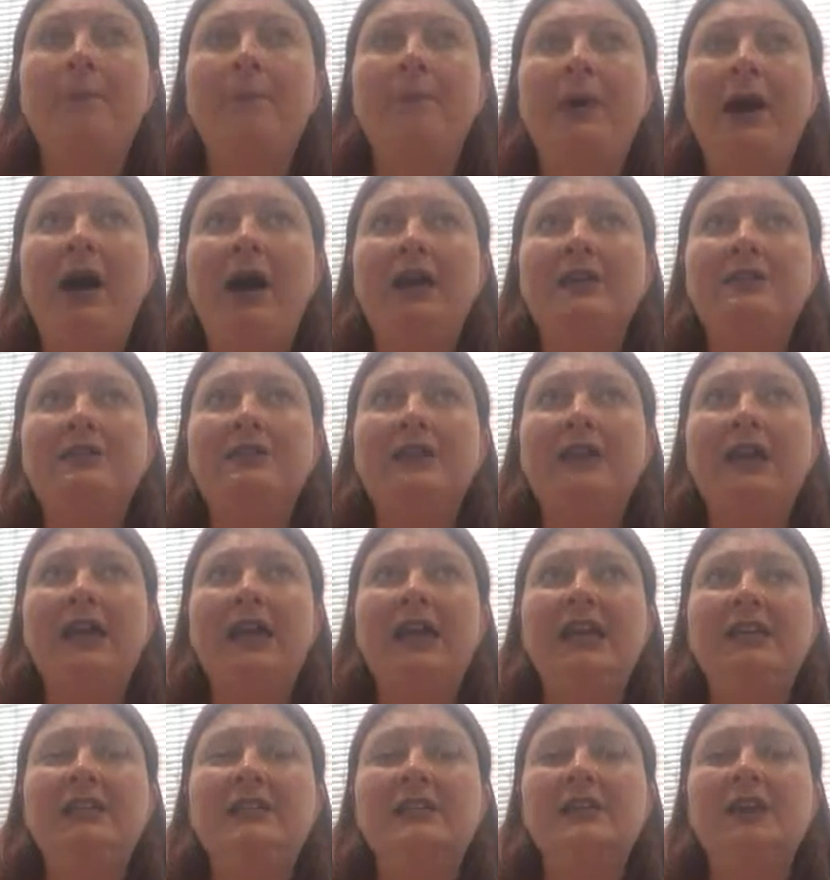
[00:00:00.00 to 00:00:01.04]
But
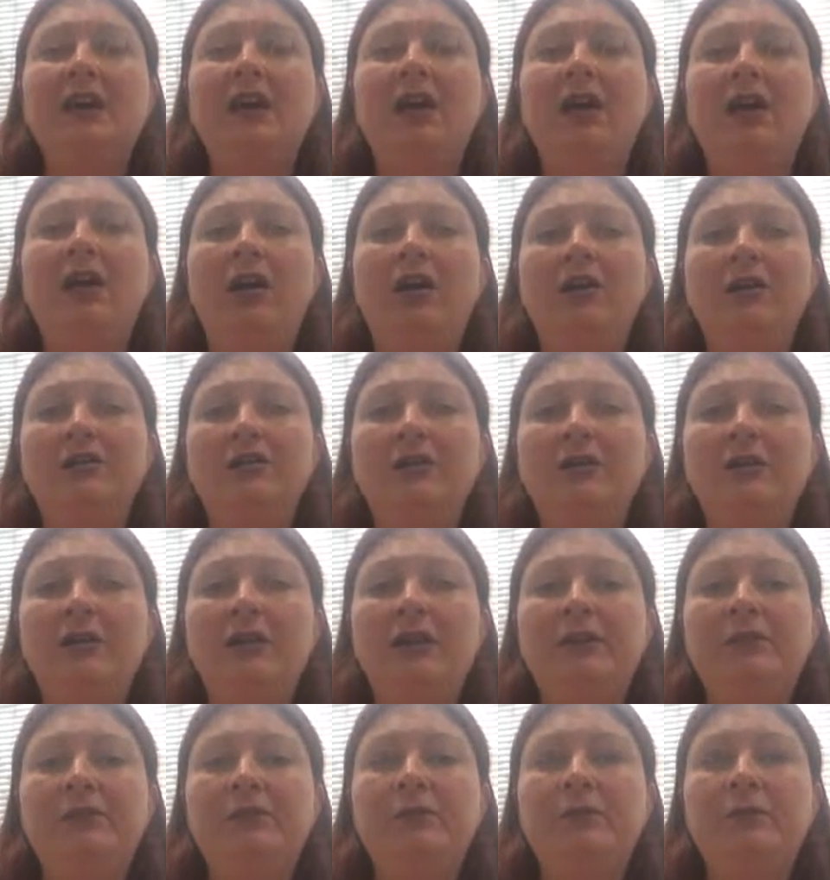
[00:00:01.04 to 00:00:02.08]
it's hard
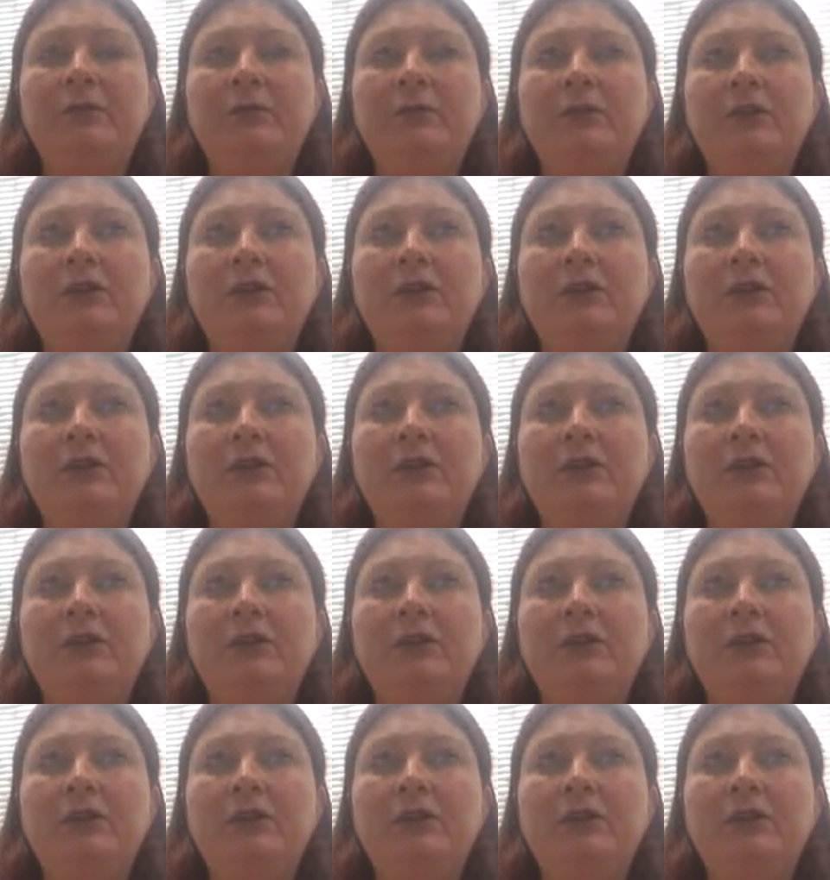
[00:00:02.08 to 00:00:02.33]
if